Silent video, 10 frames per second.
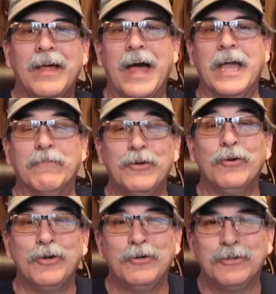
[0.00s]
Hey, if you're
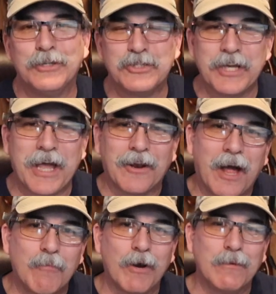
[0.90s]
new to the channel,
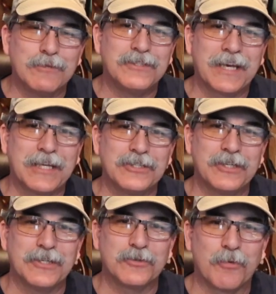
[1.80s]
I'm Ray with Second
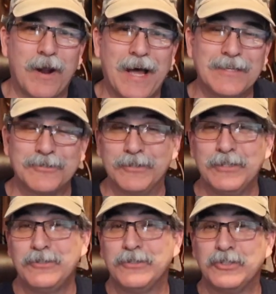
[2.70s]
Chance Rising, and
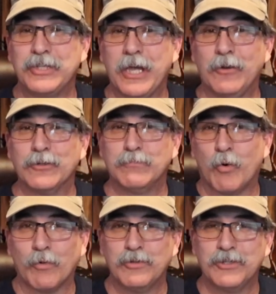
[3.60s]
this is the channel that's
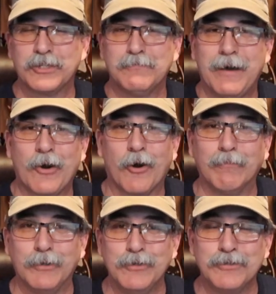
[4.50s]
more than just about our
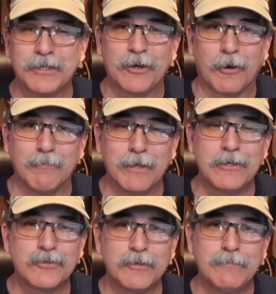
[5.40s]
music and our
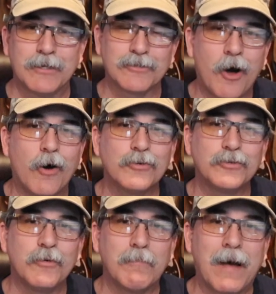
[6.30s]
ministry, but it's
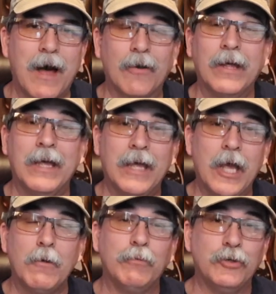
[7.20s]
also about
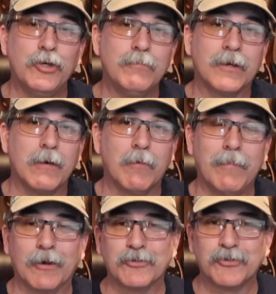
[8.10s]
helping you become a
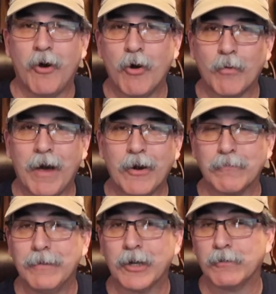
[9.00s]
better
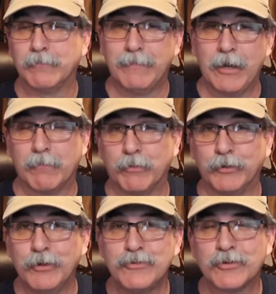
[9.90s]
songwriter, better
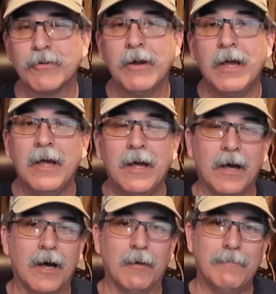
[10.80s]
producer,
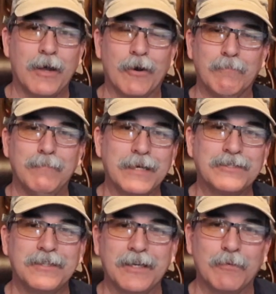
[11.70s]
better at
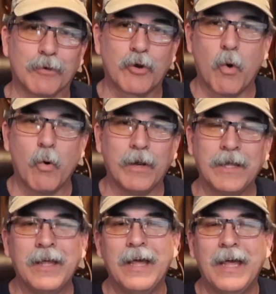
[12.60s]
mixing and
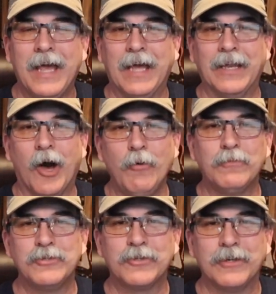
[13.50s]
recording. And I hope
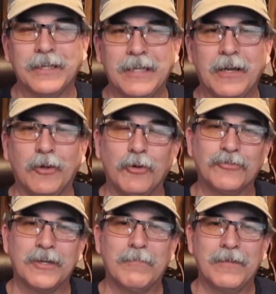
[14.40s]
that you're going to get a little
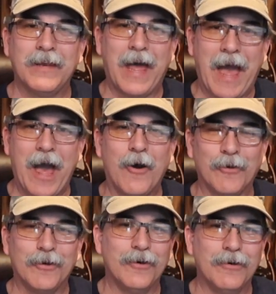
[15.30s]
something
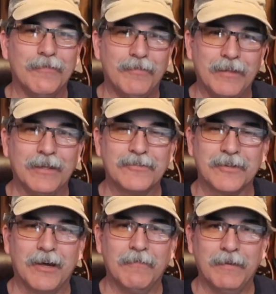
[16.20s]
out of this
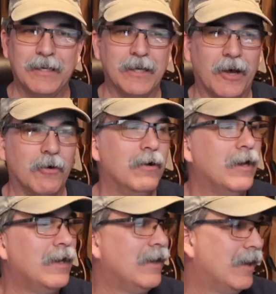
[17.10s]
video.
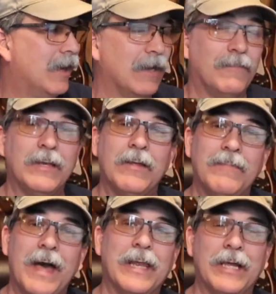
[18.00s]
If any of
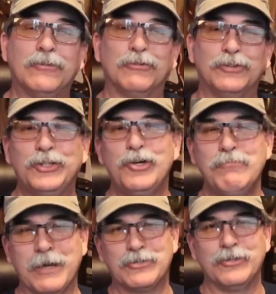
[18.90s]
that interests you,
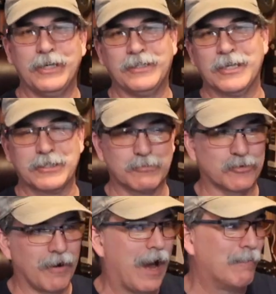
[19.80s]
make sure you hit that
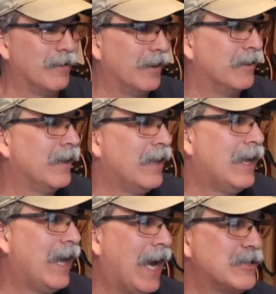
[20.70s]
subscribe button.
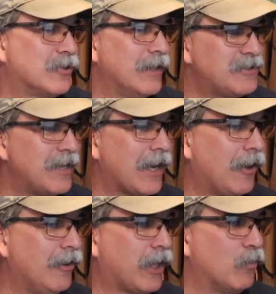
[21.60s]
Hey, so let's take a
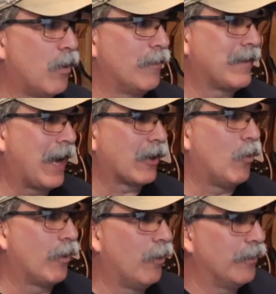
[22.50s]
look at what we've got
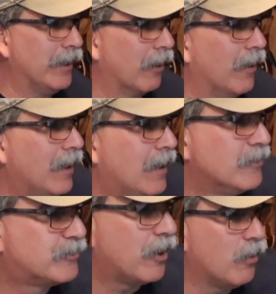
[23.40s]
going on here.
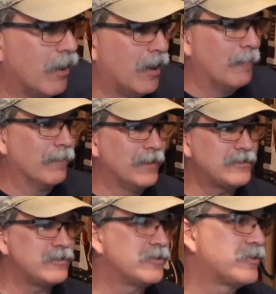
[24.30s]
So
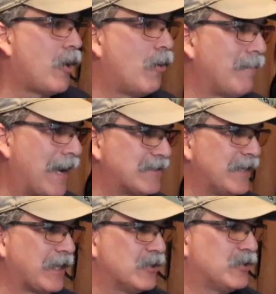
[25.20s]
this is a song, My
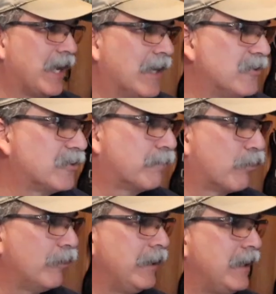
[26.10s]
Second Chance. It's a
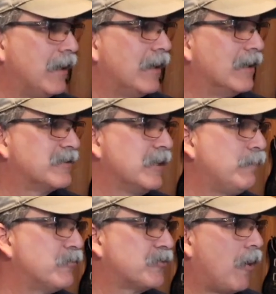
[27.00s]
pretty
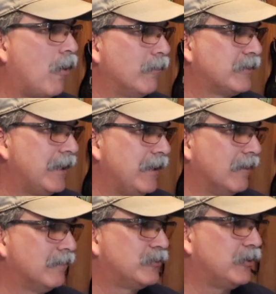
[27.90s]
simple song.
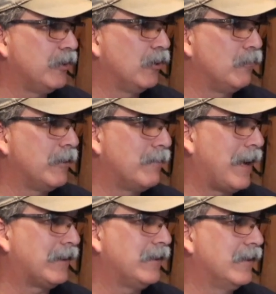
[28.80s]
I'll show you a little bit
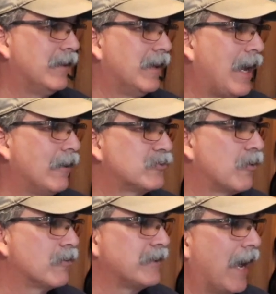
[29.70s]
about the how it
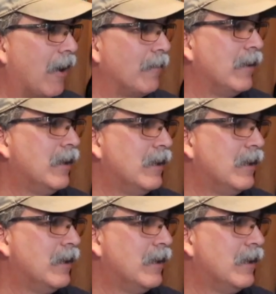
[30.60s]
starts out.